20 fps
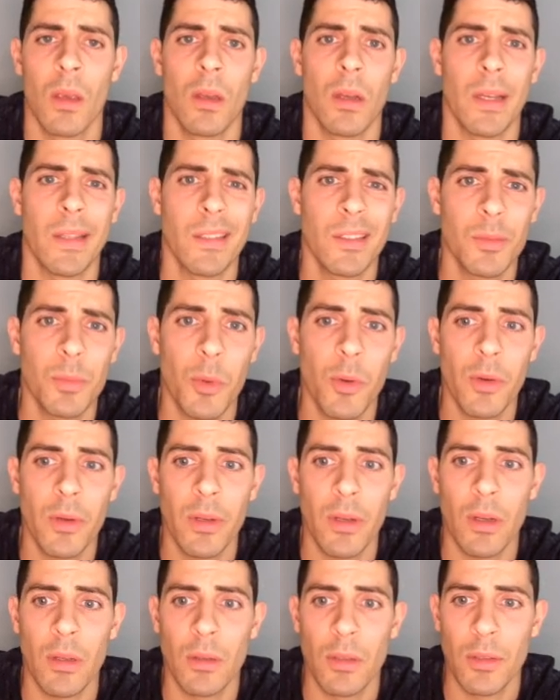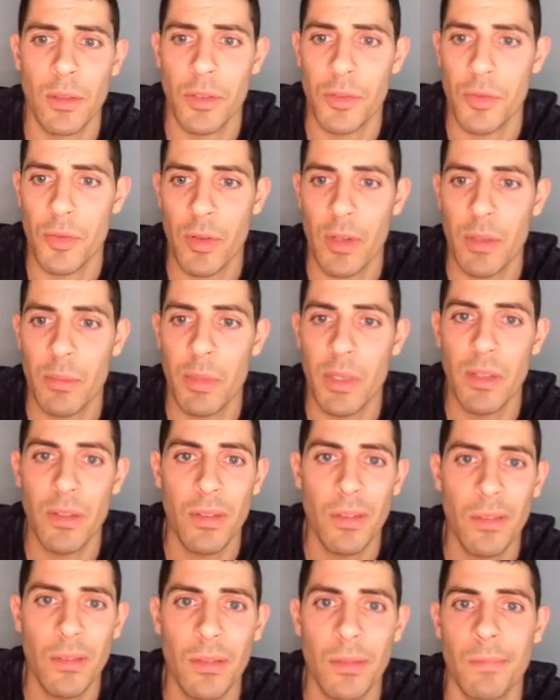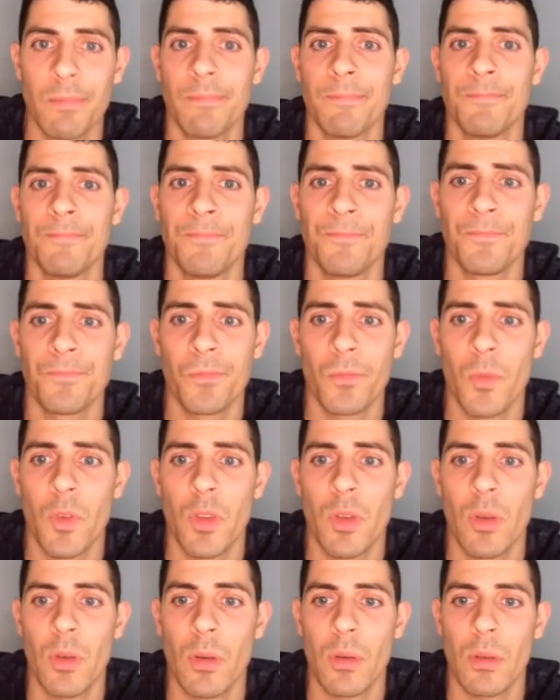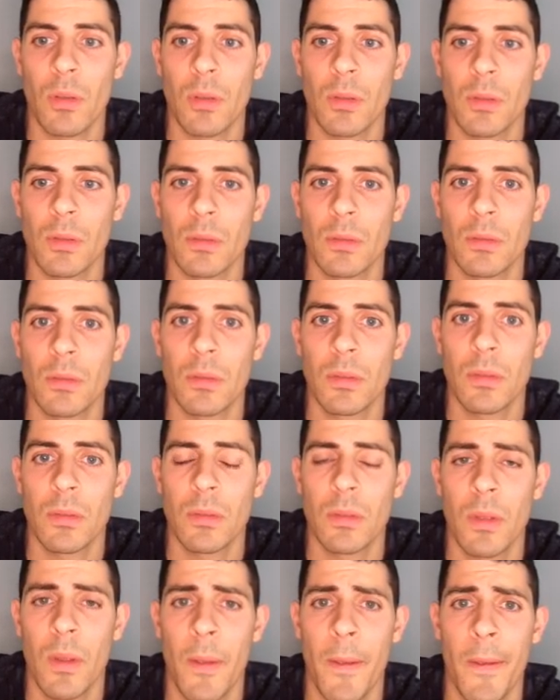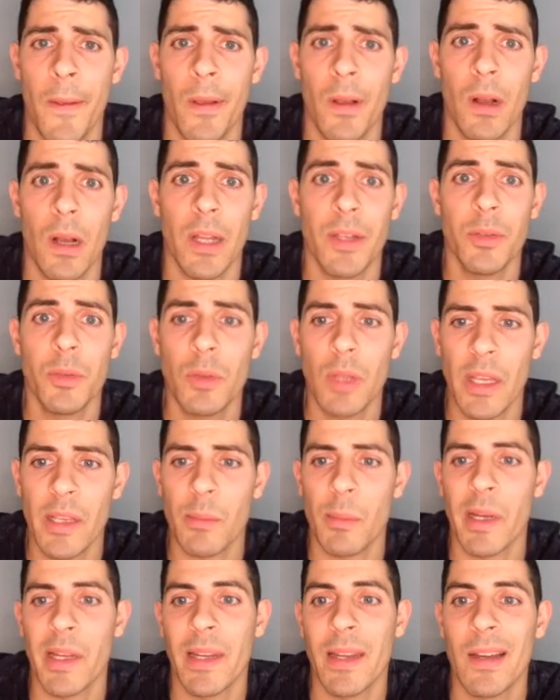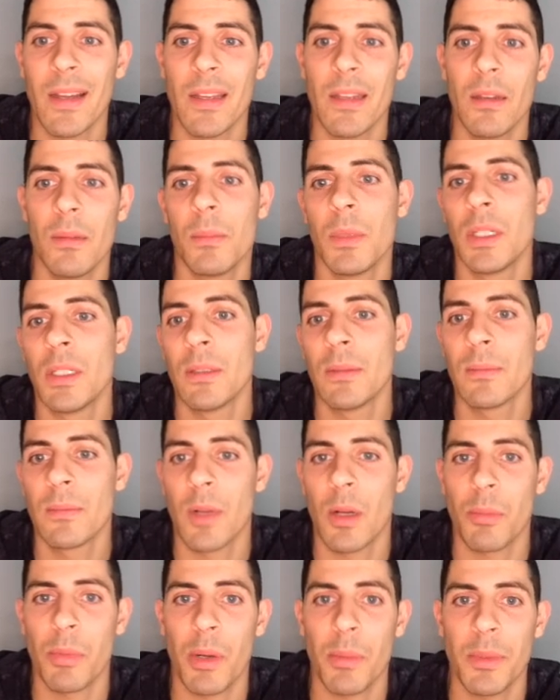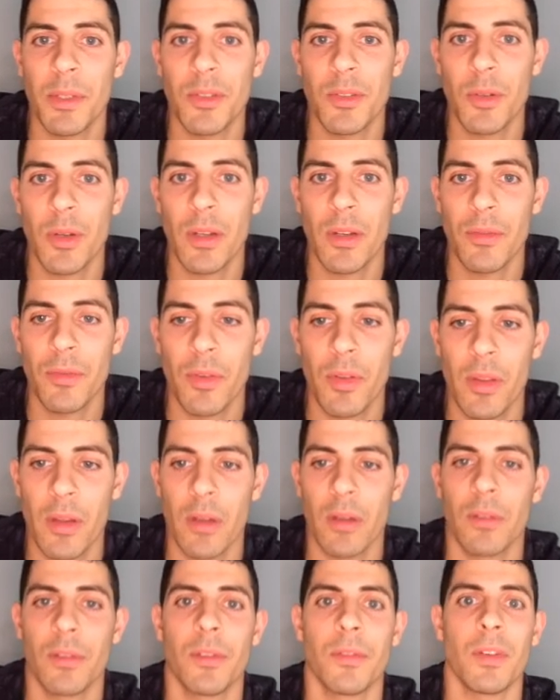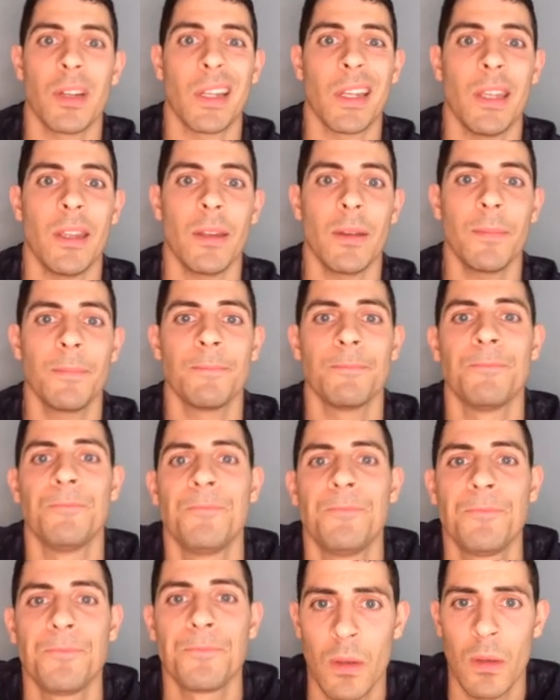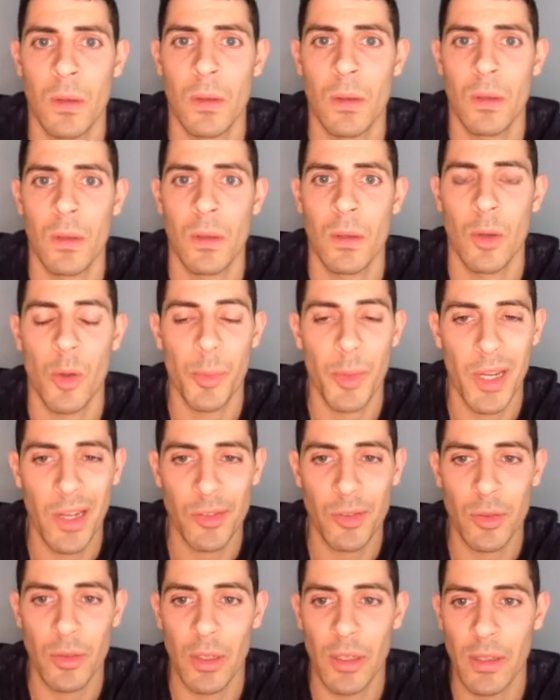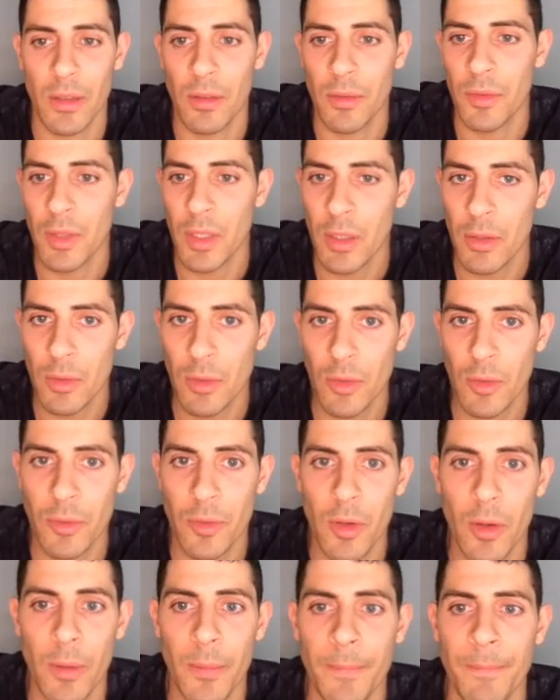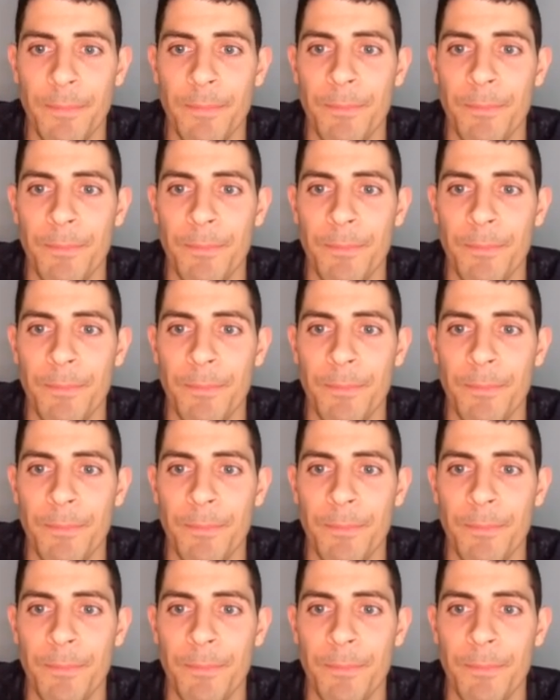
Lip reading: At this point, I'll look to trade pieces. So I do like my knight, but I'll probably trade it for theirs if I can. Hope you guys are liking the video so far.